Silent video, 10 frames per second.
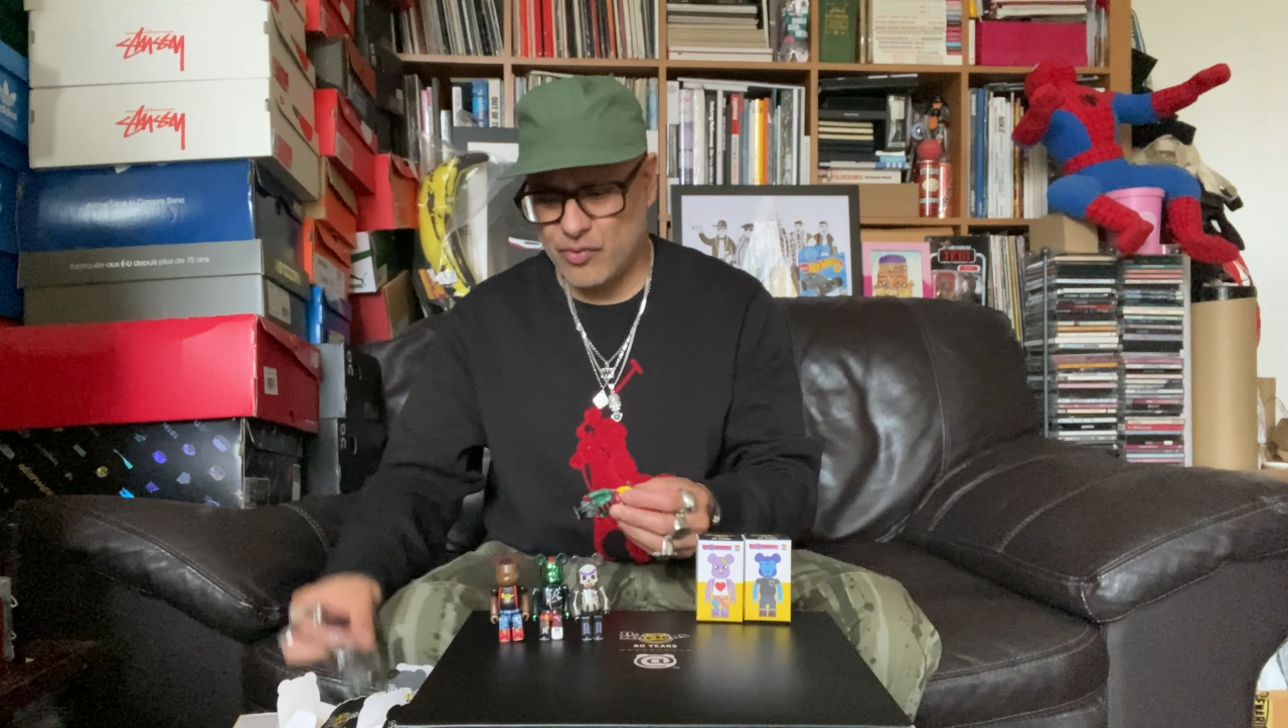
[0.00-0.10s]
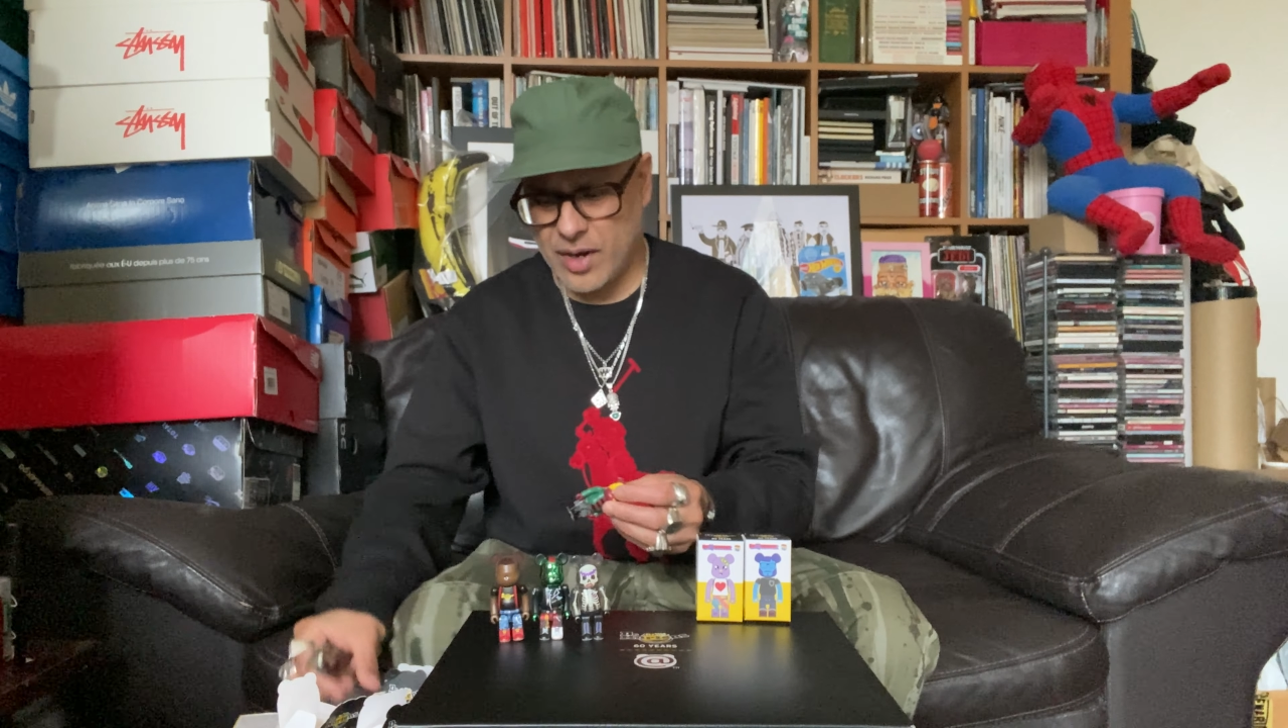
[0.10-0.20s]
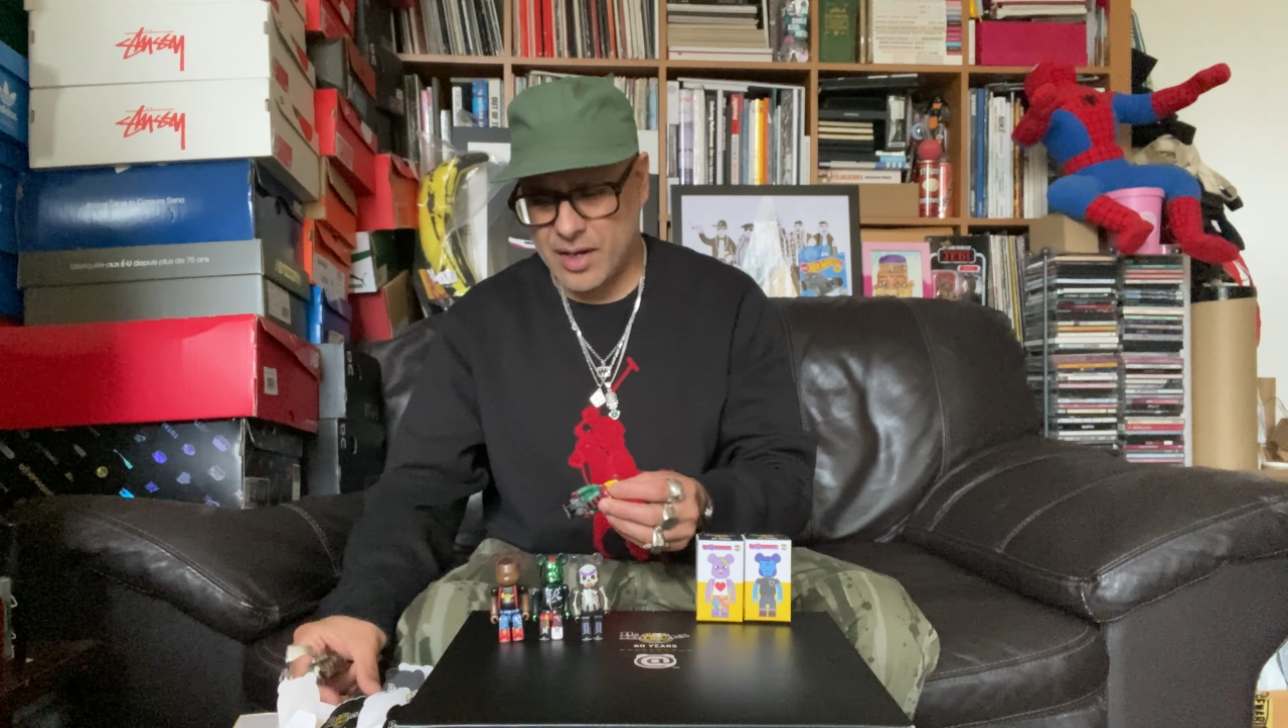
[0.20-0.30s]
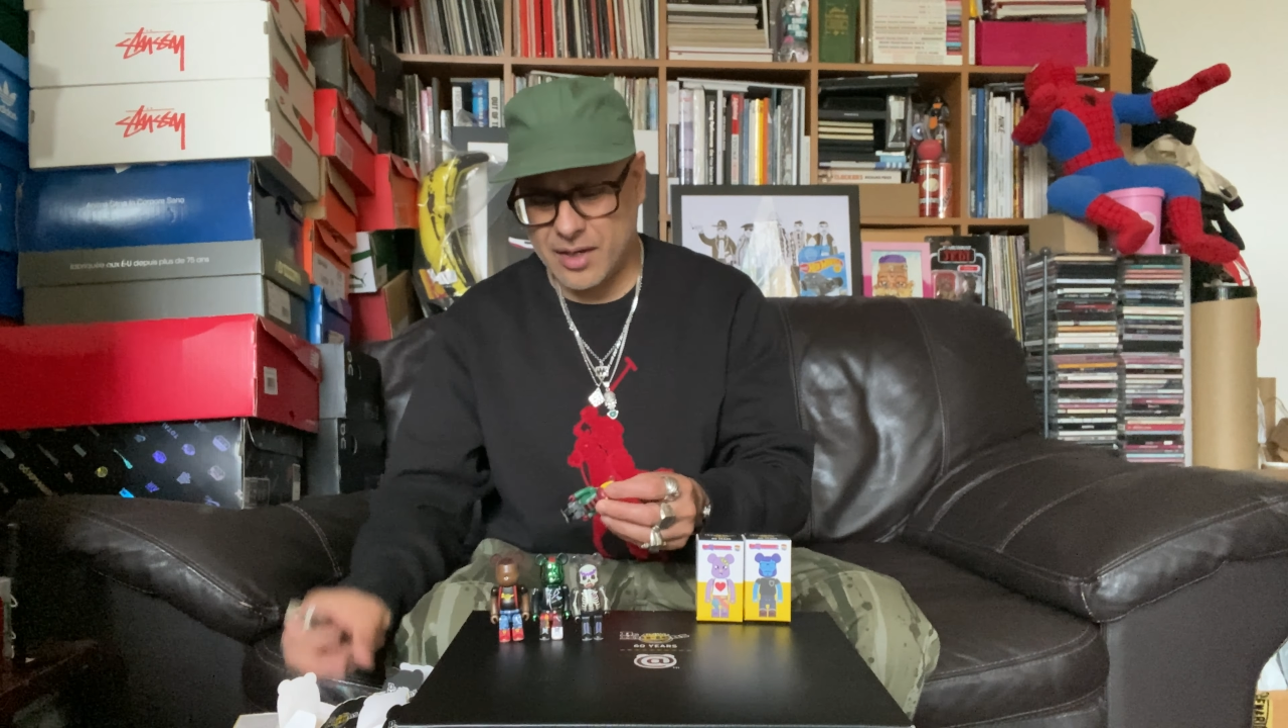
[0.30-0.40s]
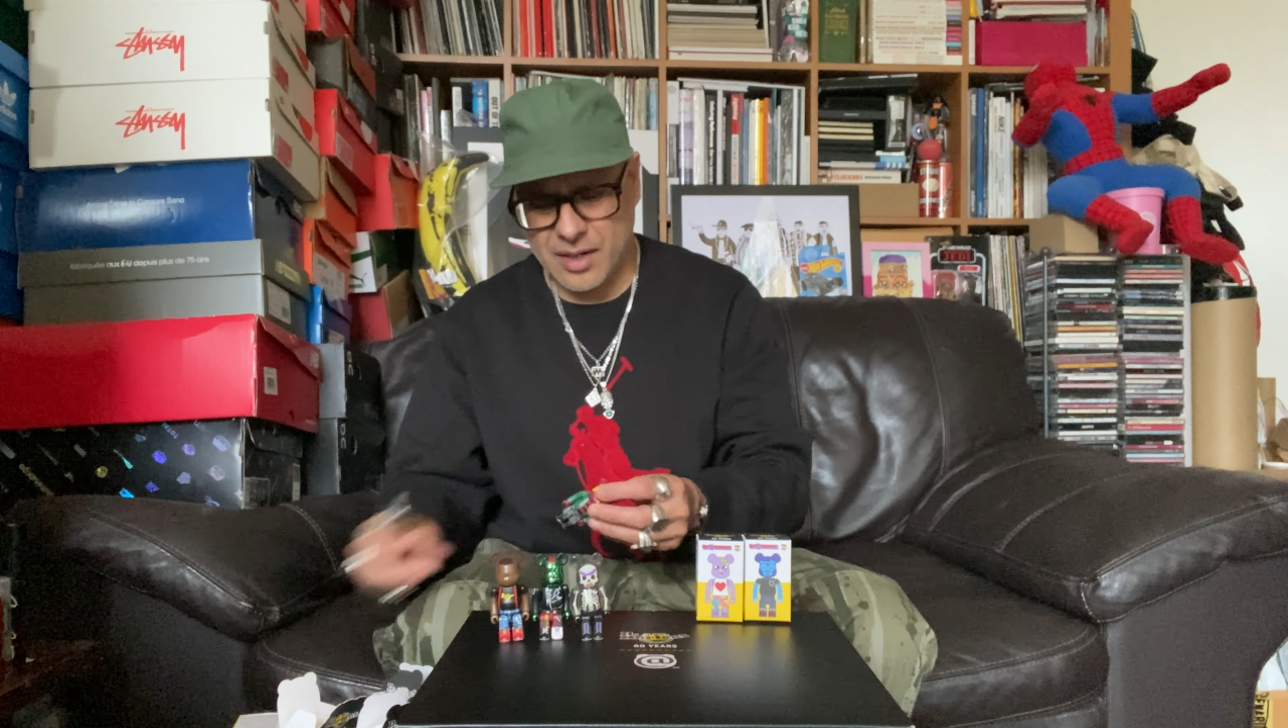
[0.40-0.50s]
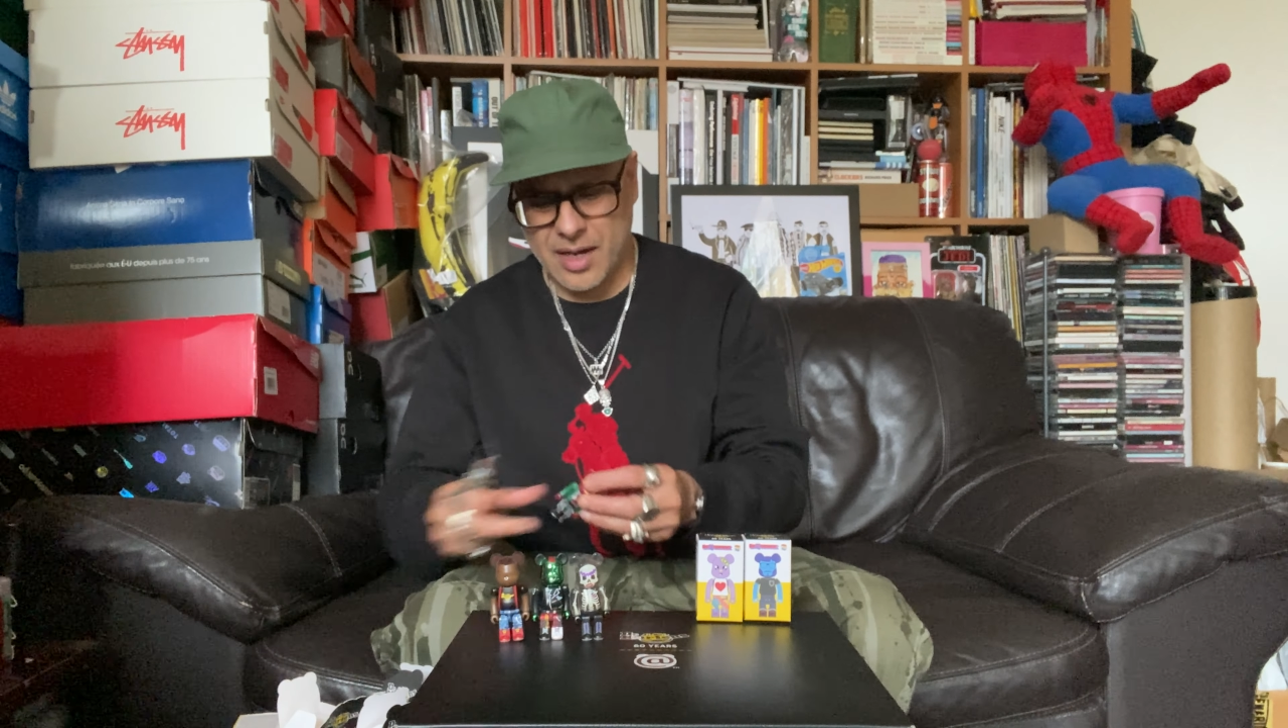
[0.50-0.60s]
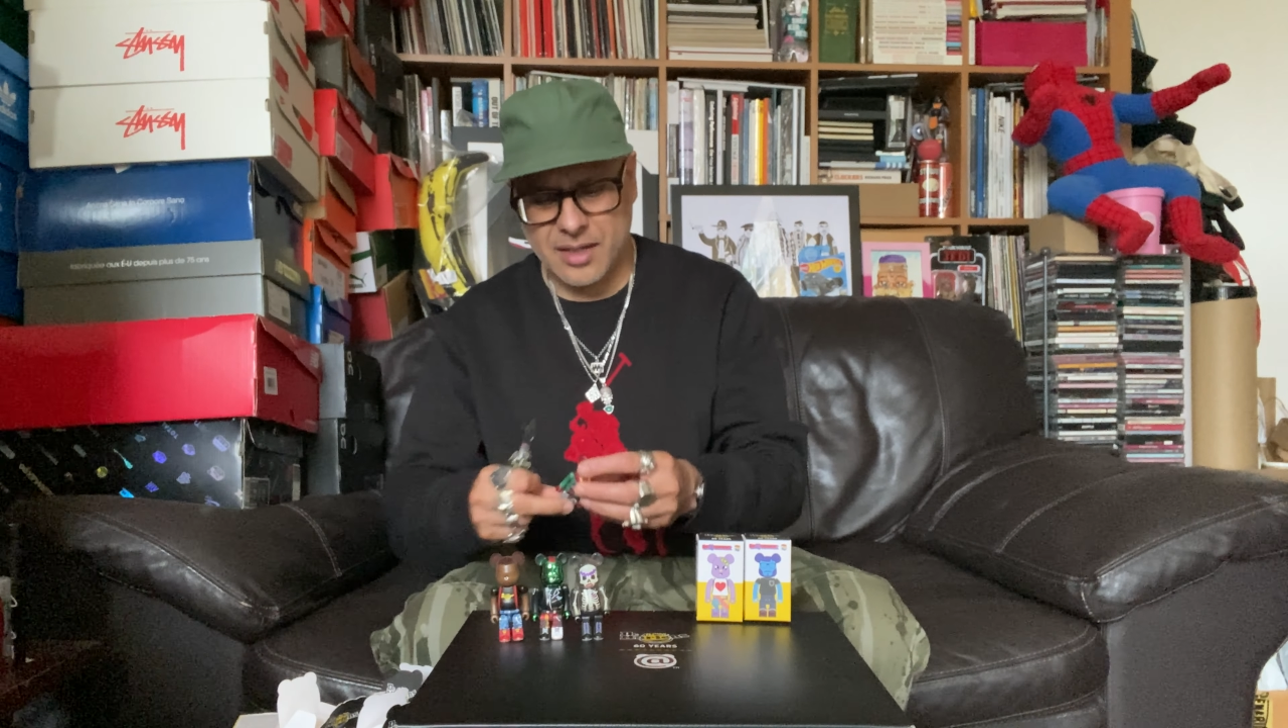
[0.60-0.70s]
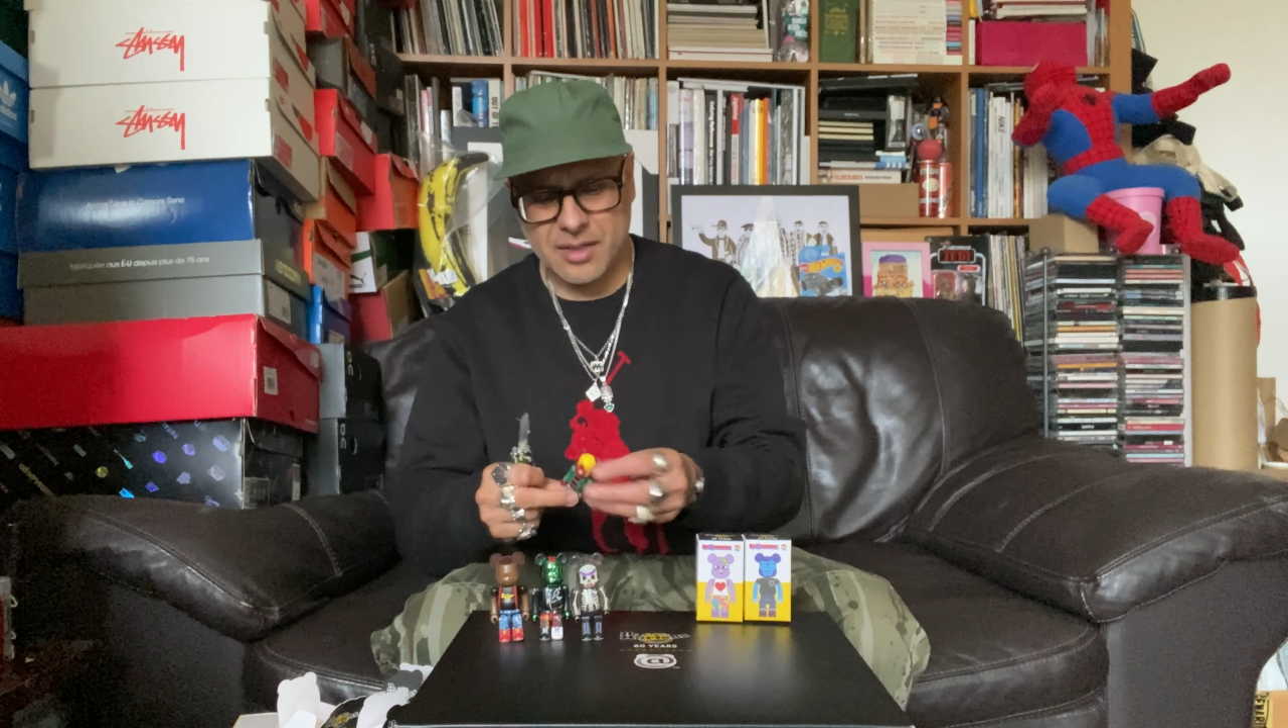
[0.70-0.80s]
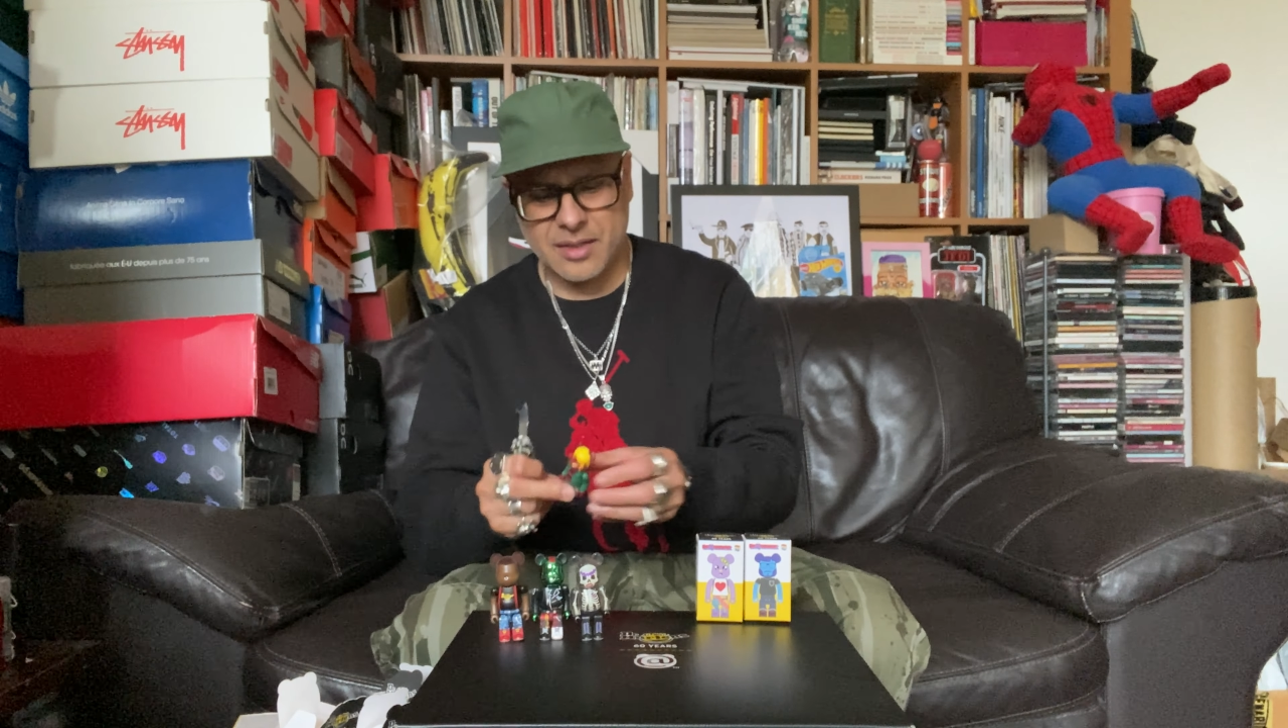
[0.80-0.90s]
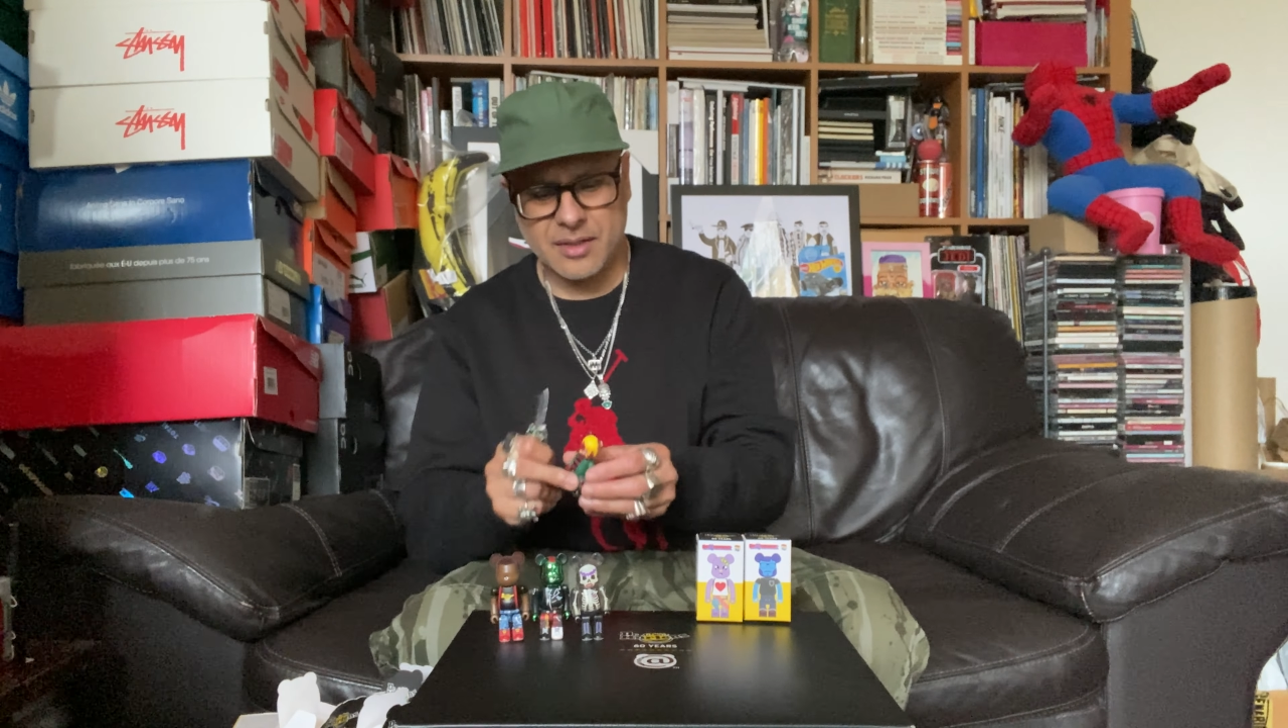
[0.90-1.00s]

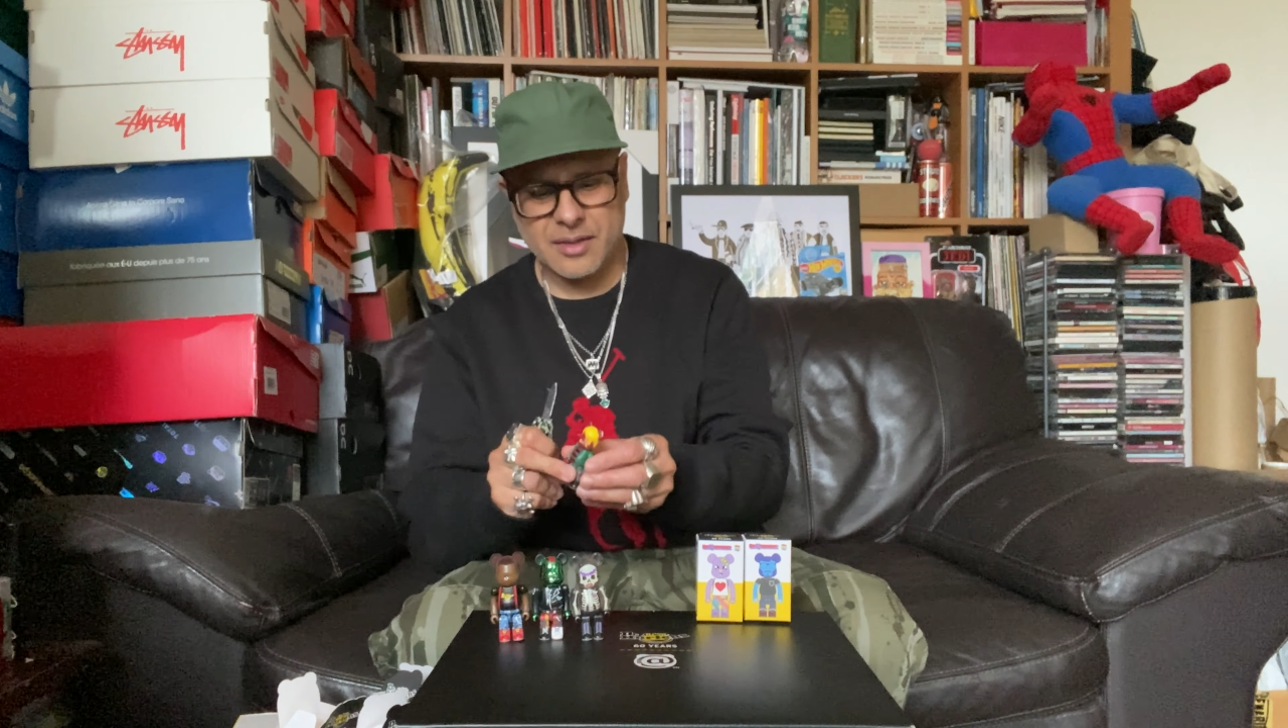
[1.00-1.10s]
recognized.